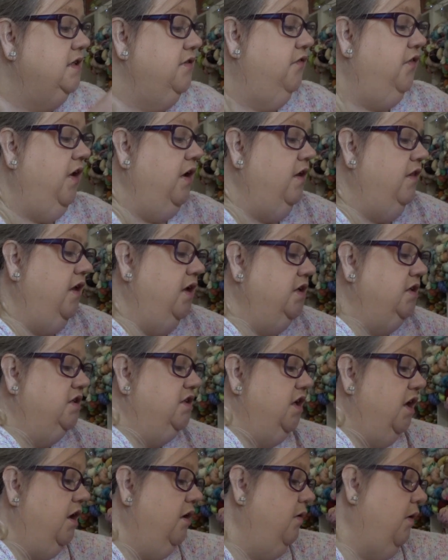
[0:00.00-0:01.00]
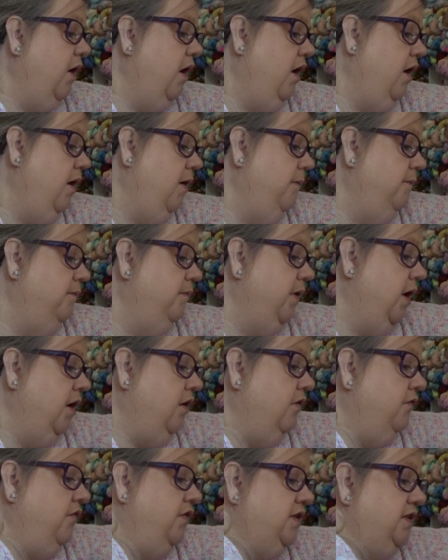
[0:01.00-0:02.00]
fun thing to do, and
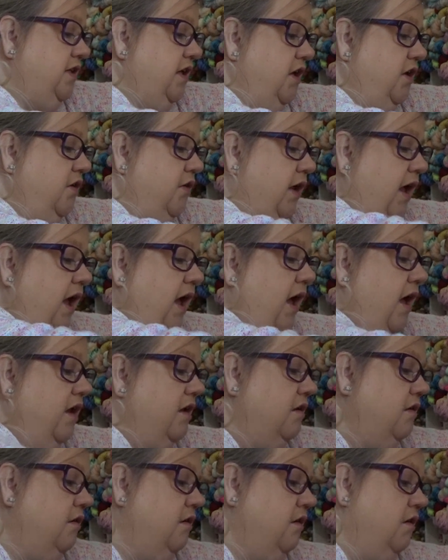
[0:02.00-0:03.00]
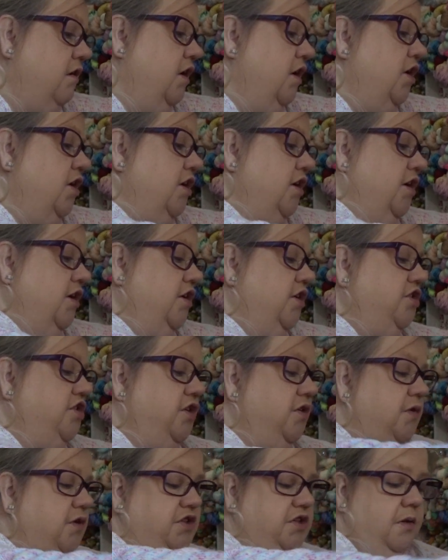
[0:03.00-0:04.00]
obviously you can
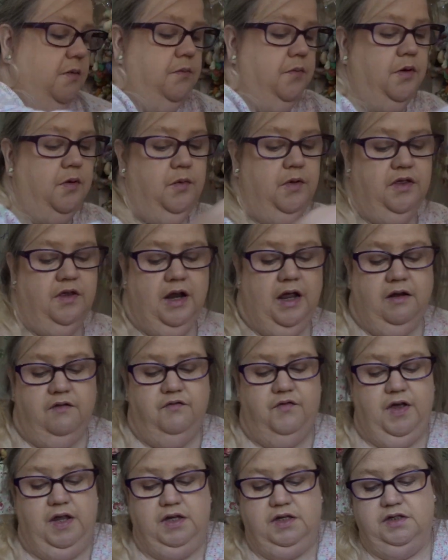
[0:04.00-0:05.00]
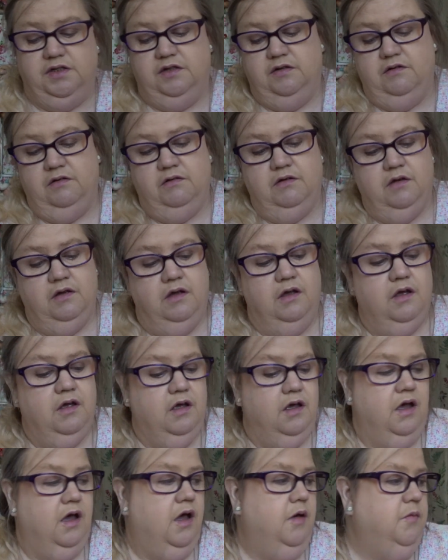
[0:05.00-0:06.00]
do a jumper with an Advent,
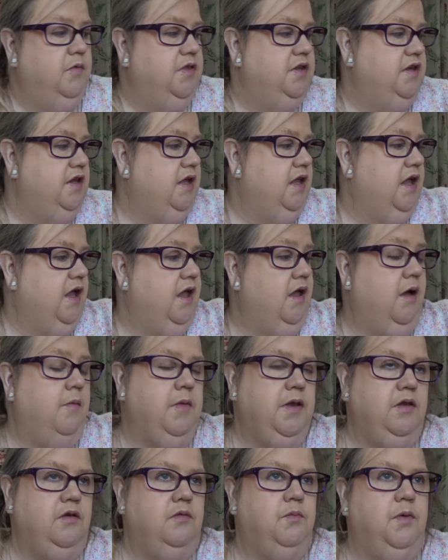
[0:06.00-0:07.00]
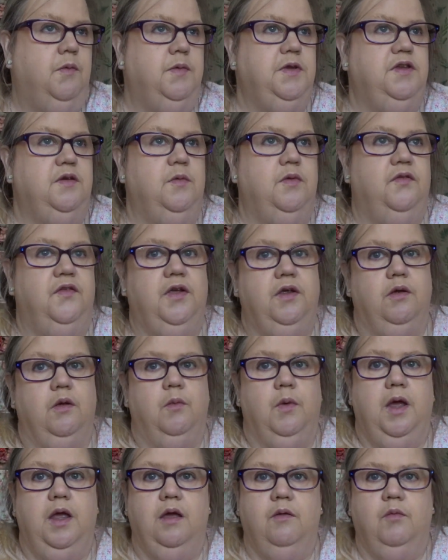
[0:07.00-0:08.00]
with a DK. I mean, you could probably do it with a fingering
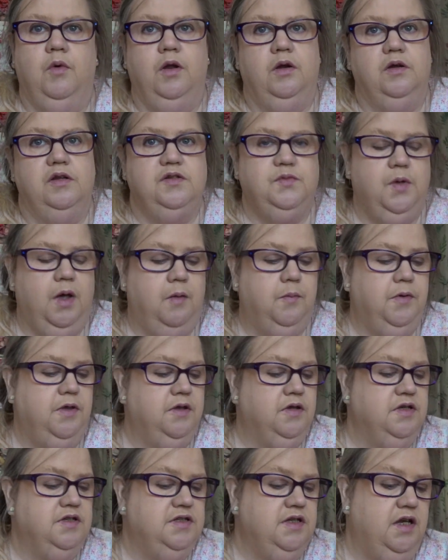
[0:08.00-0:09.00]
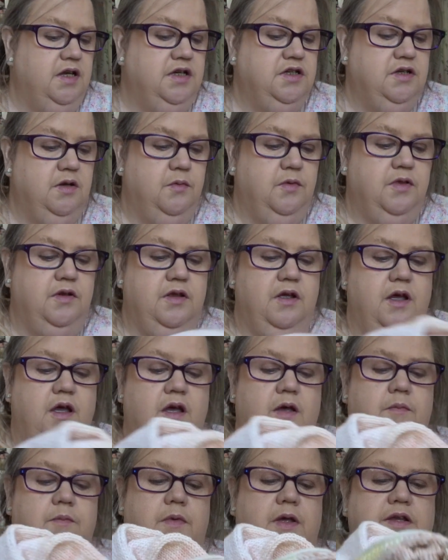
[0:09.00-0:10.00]
weight one as well, but you could certainly do it with
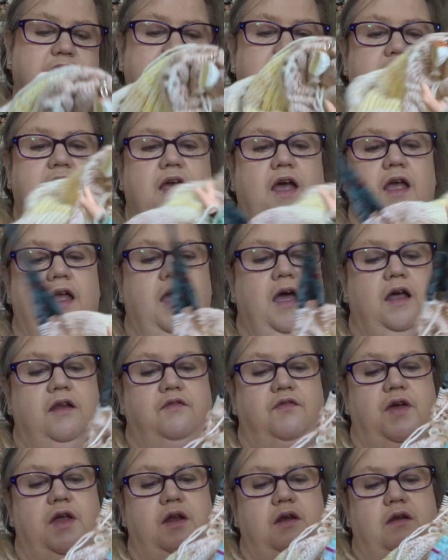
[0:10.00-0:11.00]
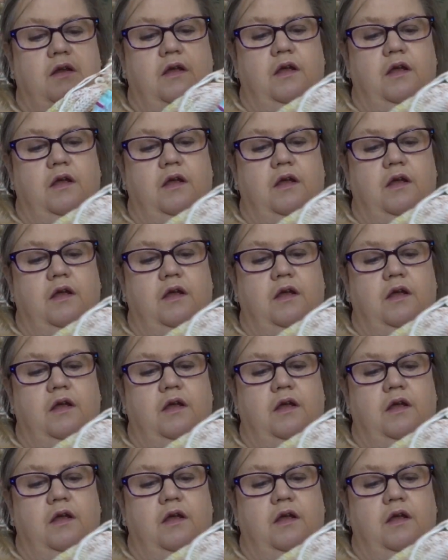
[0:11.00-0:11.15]
a DK Advent,